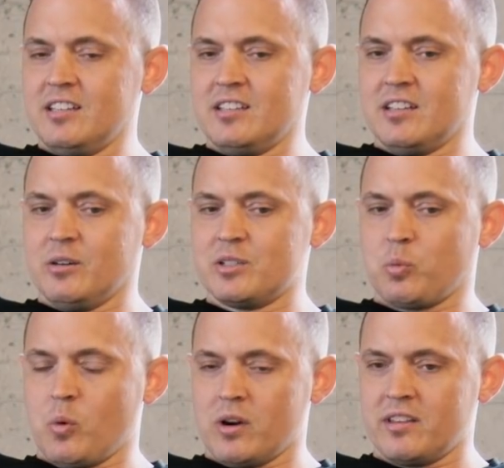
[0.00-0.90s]
you know,
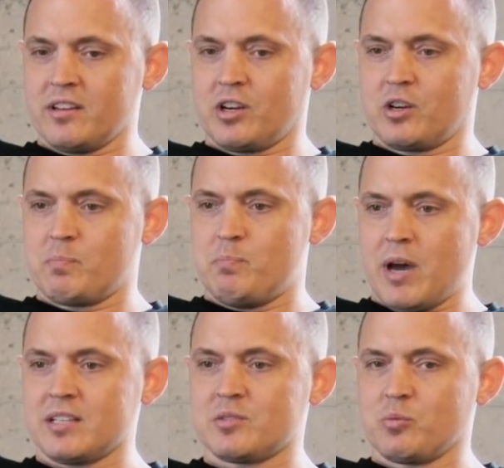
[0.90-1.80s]
it's one of the
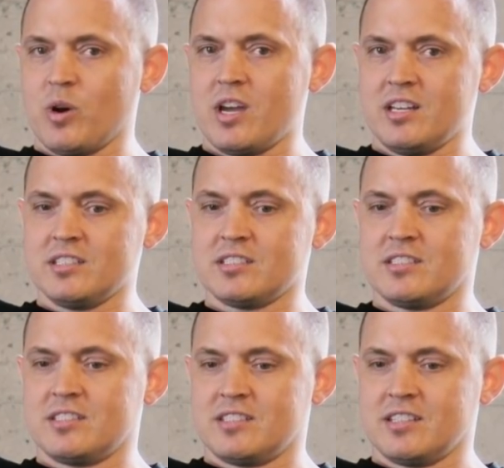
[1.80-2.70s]
best ways
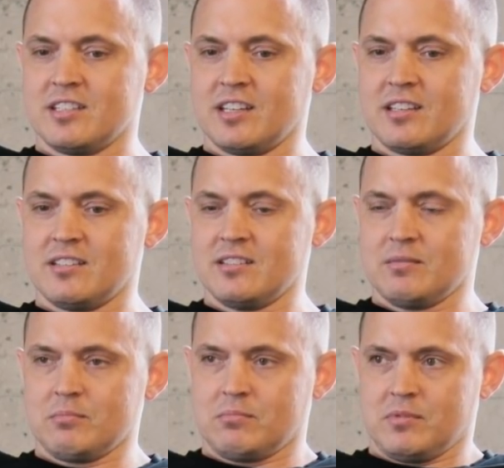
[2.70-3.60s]
to
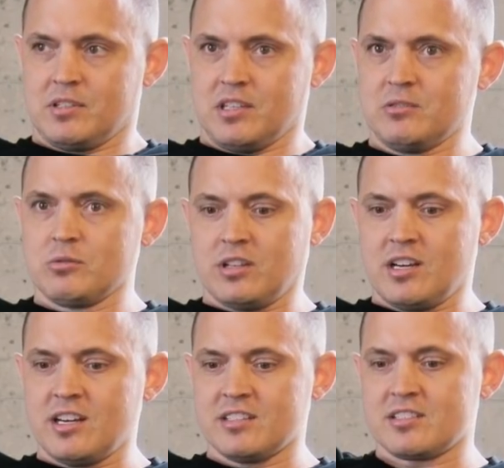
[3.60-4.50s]
get new
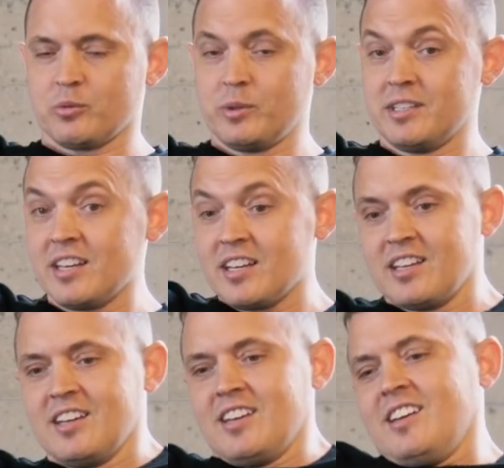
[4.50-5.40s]
clients. So we did
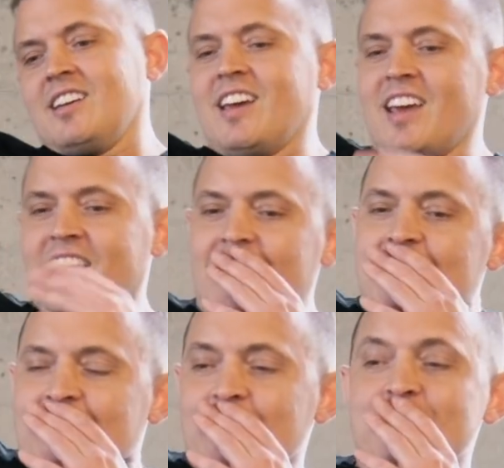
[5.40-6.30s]
it.
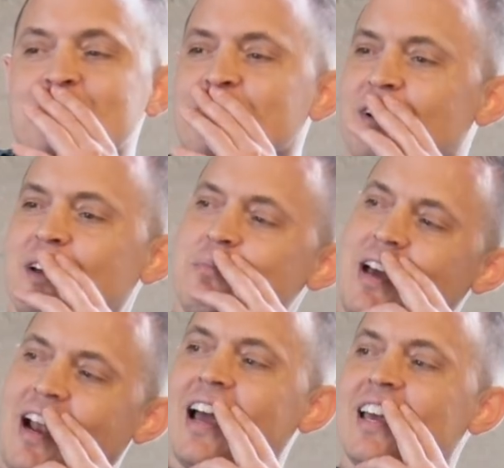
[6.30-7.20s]
And it was fun,
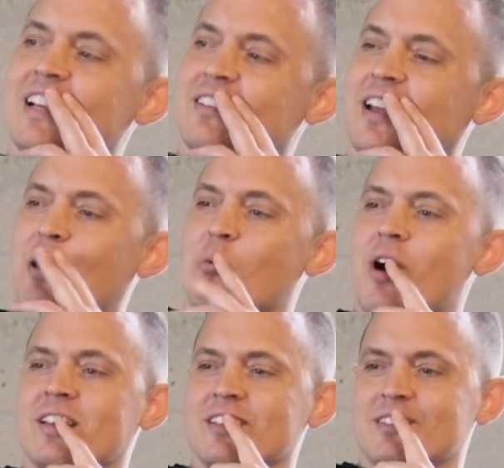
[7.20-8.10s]
man. It's like I
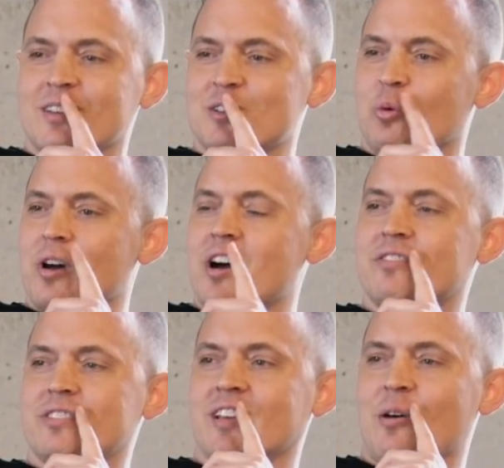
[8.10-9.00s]
walked into this one
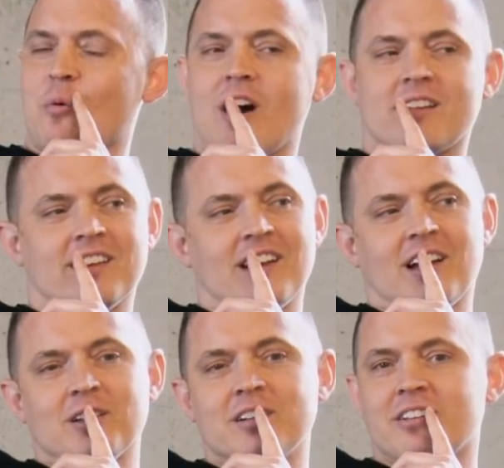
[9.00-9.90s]
office, I walked in,
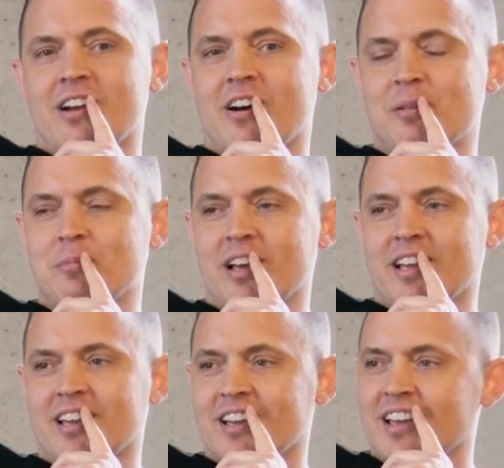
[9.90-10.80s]
I looked around, I'm like,